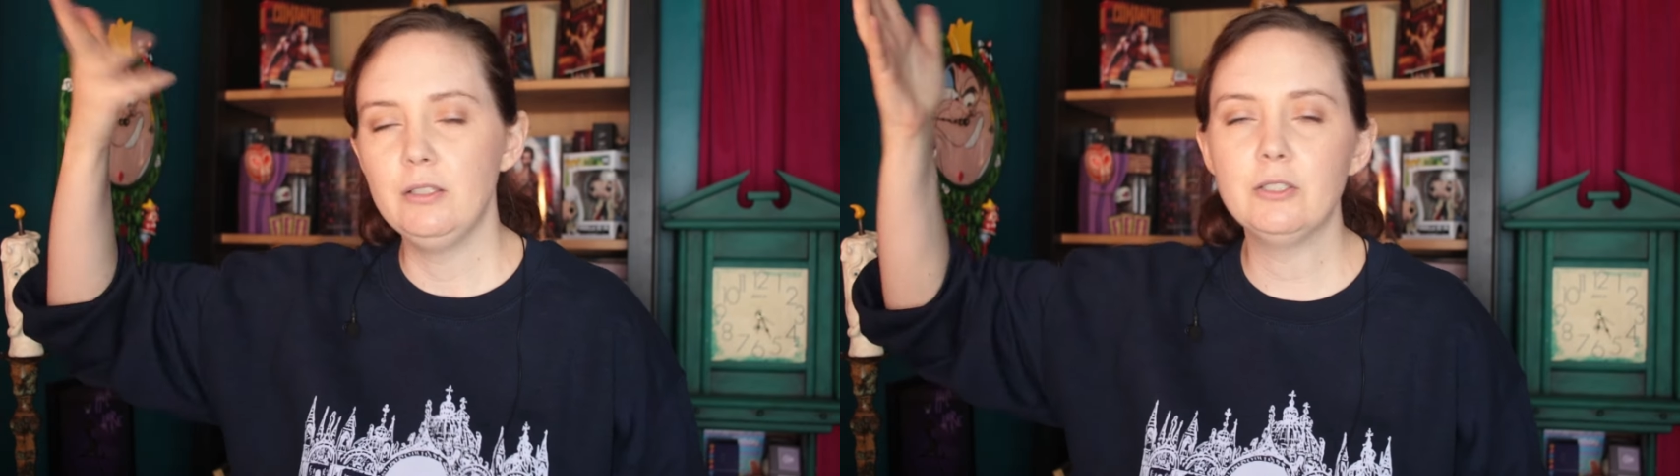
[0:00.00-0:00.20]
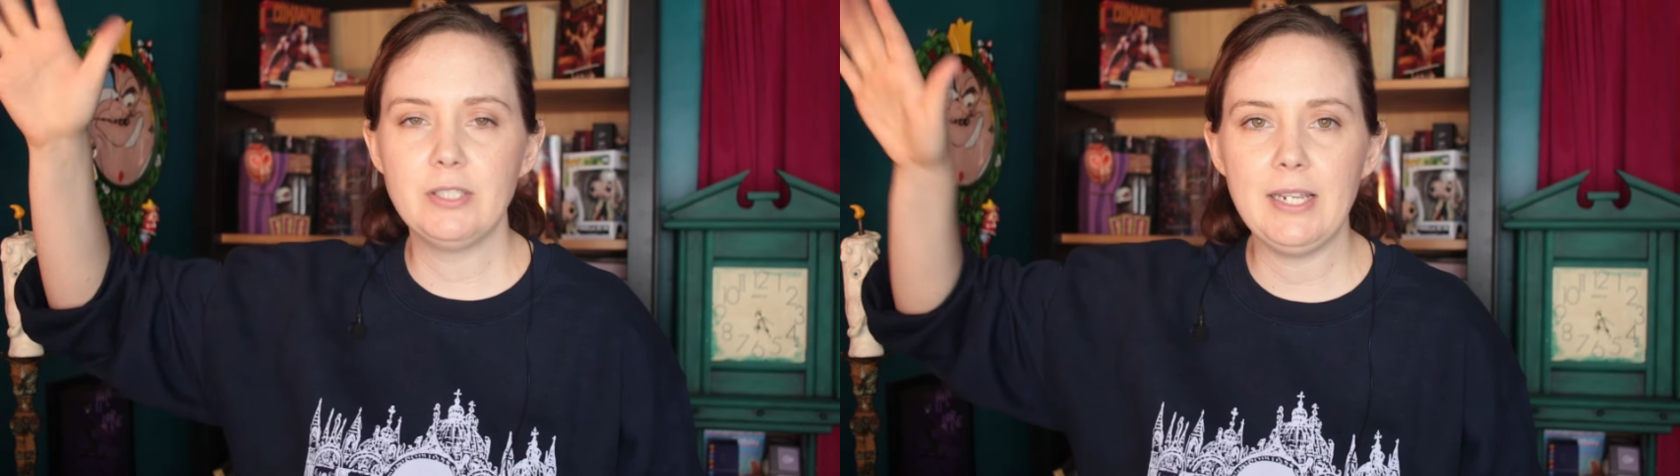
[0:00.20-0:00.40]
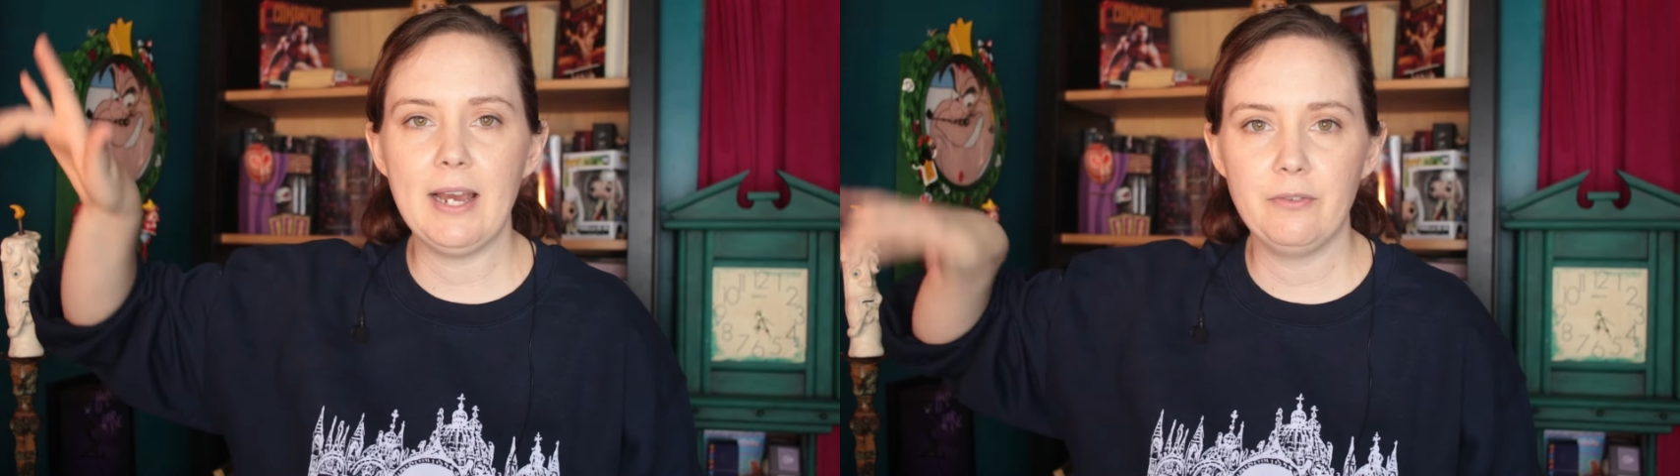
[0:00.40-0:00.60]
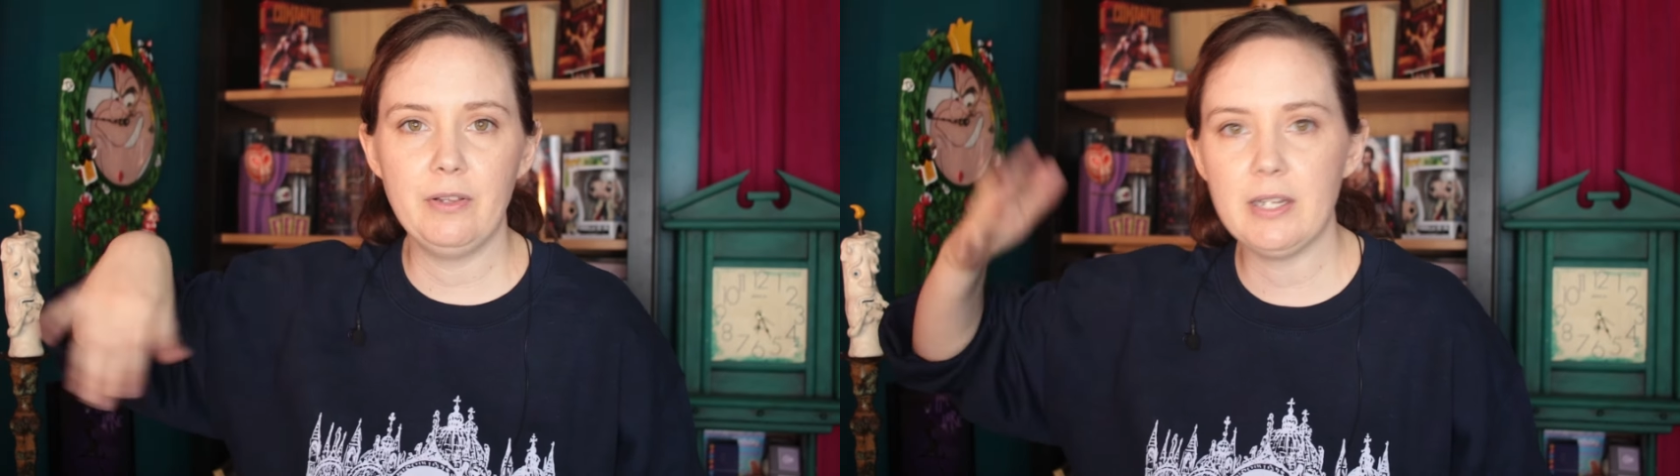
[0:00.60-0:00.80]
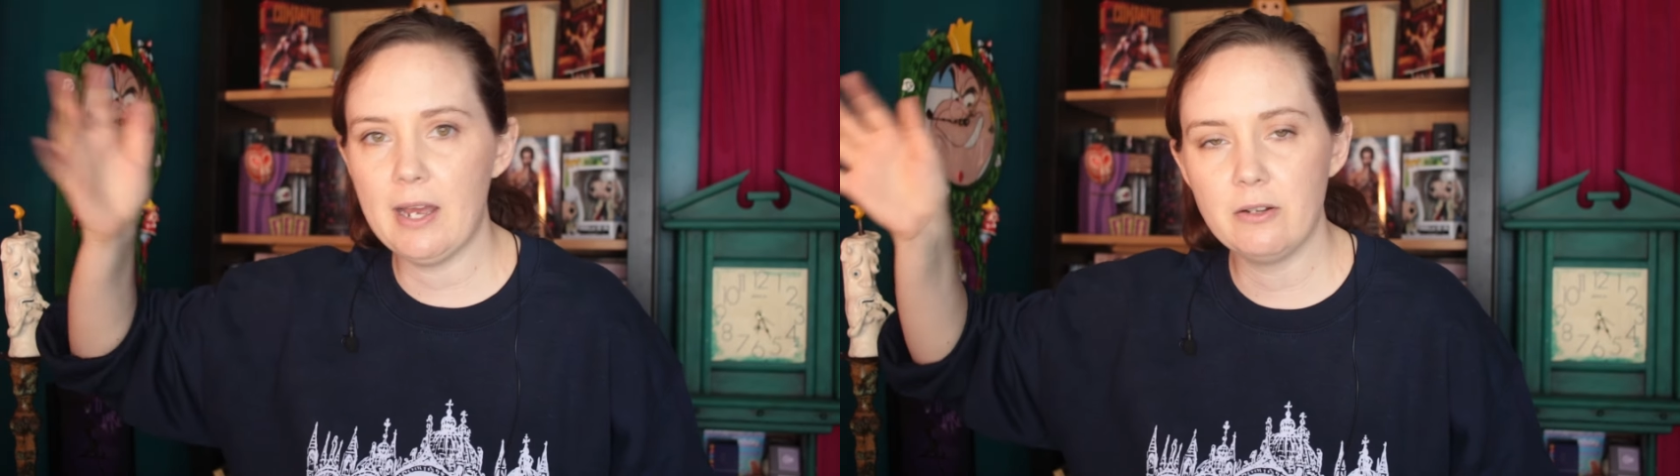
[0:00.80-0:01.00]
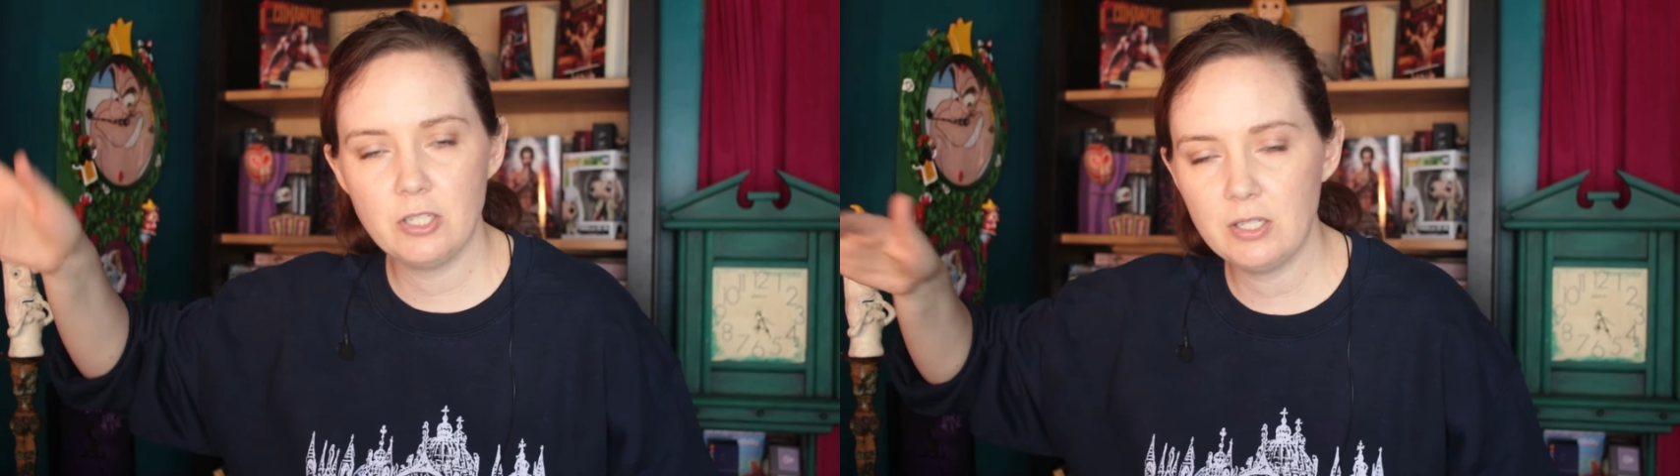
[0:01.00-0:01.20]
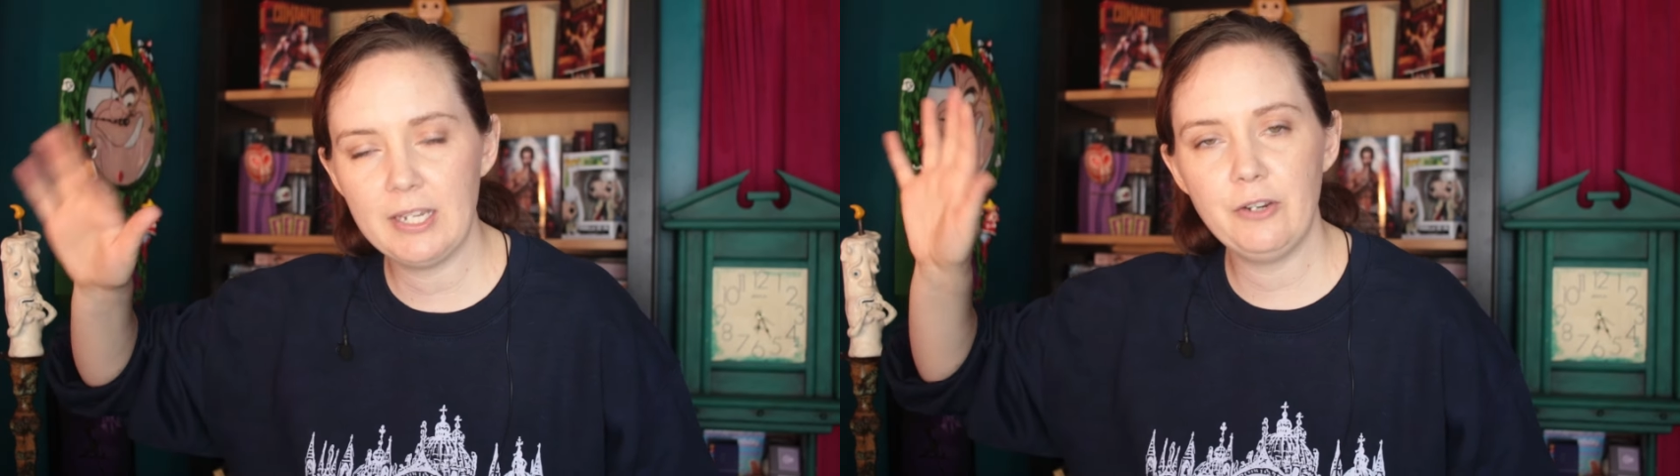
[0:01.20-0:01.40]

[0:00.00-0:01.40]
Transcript: You'll see how to fill it out. It's just